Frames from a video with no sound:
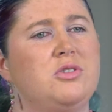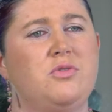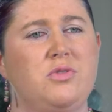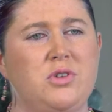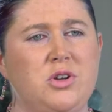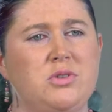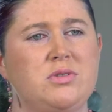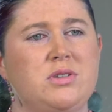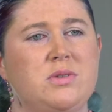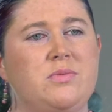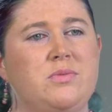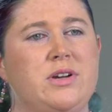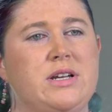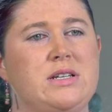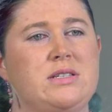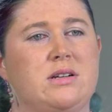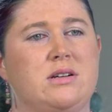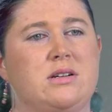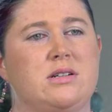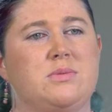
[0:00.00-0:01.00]
Do some
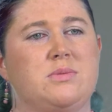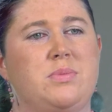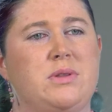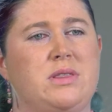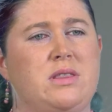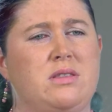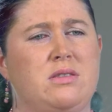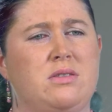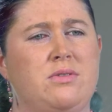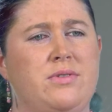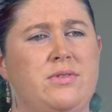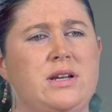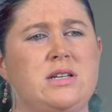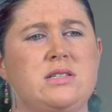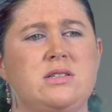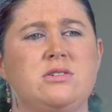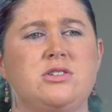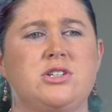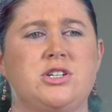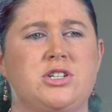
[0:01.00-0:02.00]
research, but the
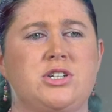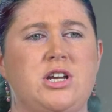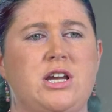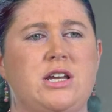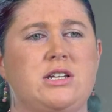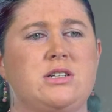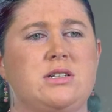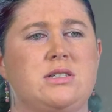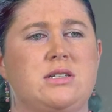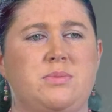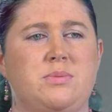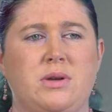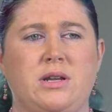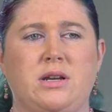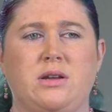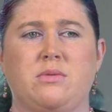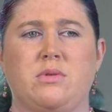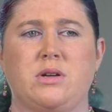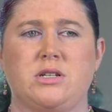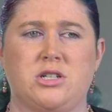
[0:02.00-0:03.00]
research changes
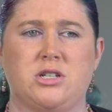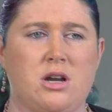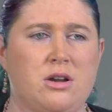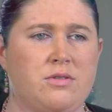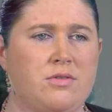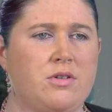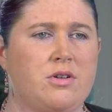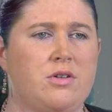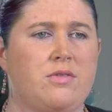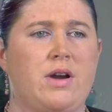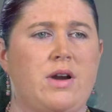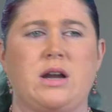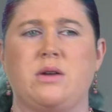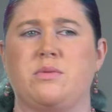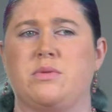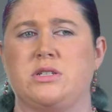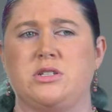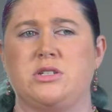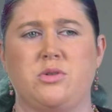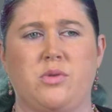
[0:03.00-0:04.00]
depending what genre you're writing,
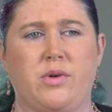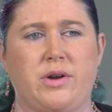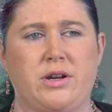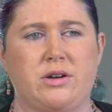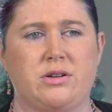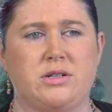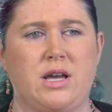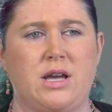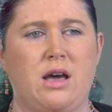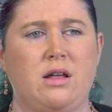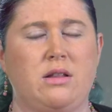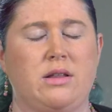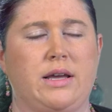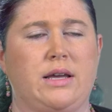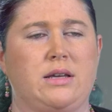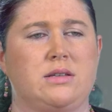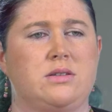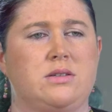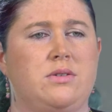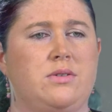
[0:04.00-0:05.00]
what story you're
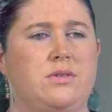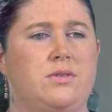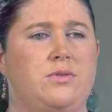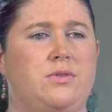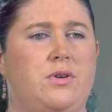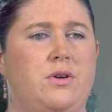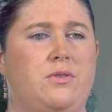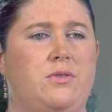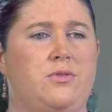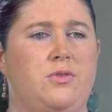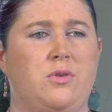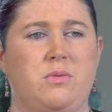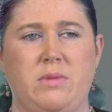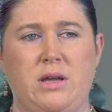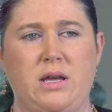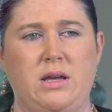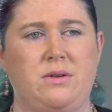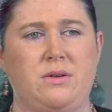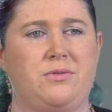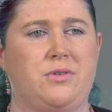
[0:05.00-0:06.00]
telling. So for
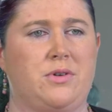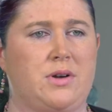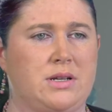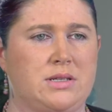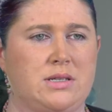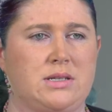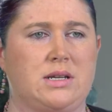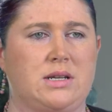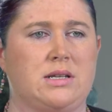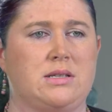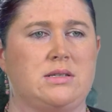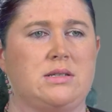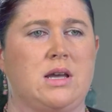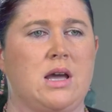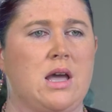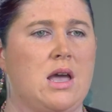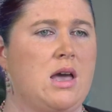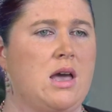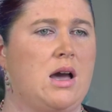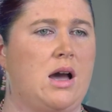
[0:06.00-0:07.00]
me, for instance,
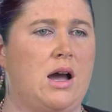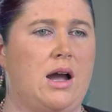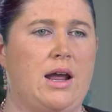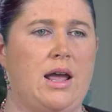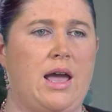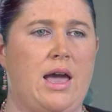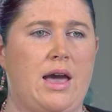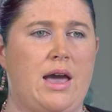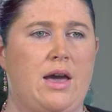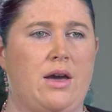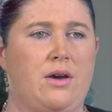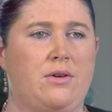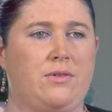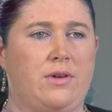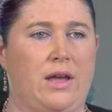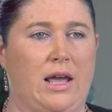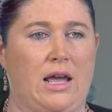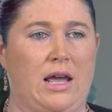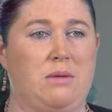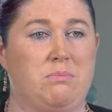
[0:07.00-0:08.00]
I have
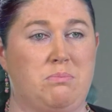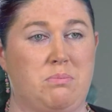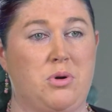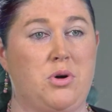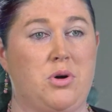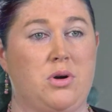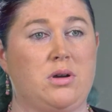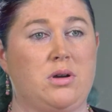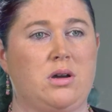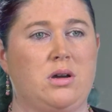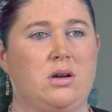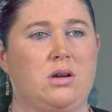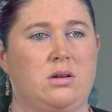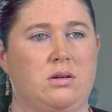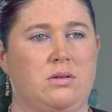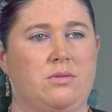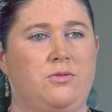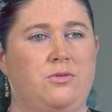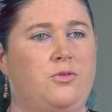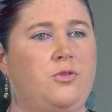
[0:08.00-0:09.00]
a book
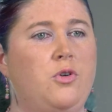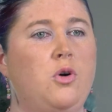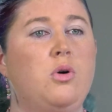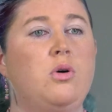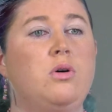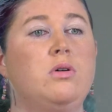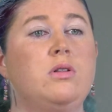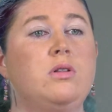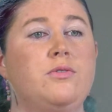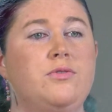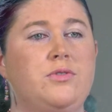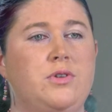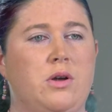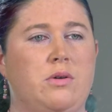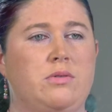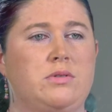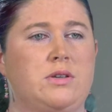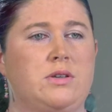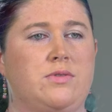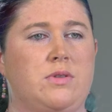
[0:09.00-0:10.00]
full of
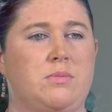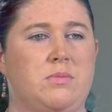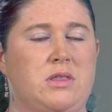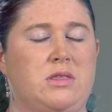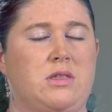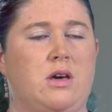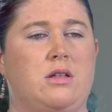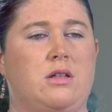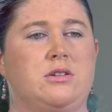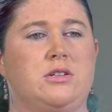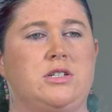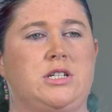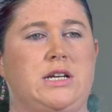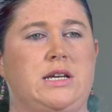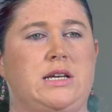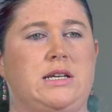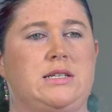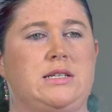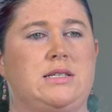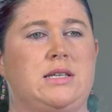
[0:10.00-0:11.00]
notes of the
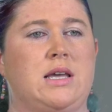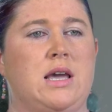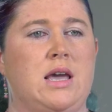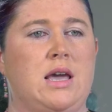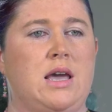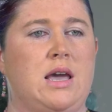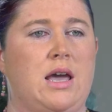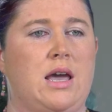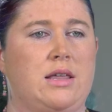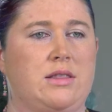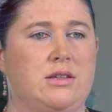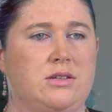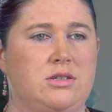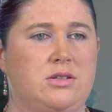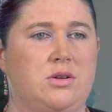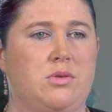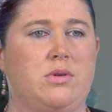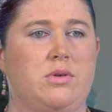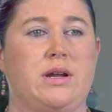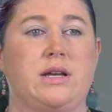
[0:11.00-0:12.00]
mythologies and the
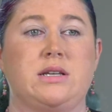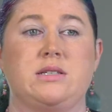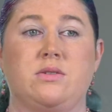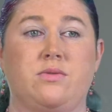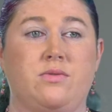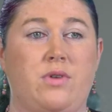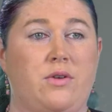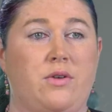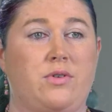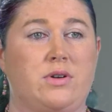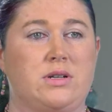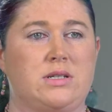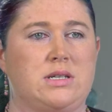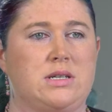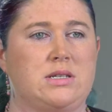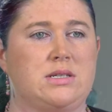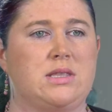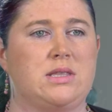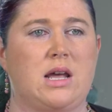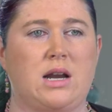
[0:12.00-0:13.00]
stories and
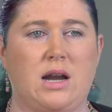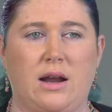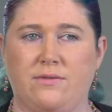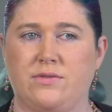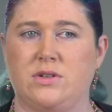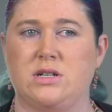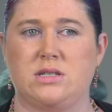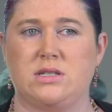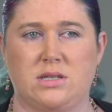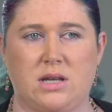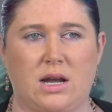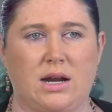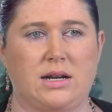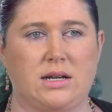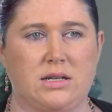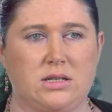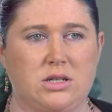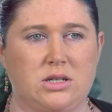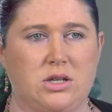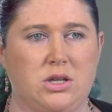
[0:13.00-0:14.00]
references that I've
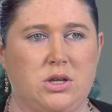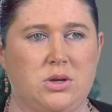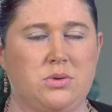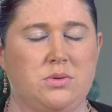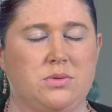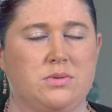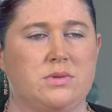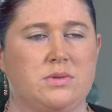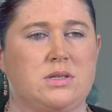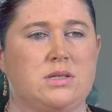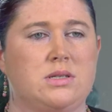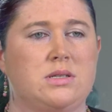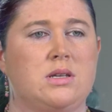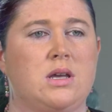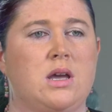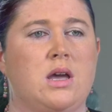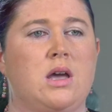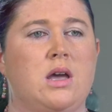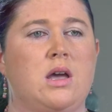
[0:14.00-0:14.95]
decided to use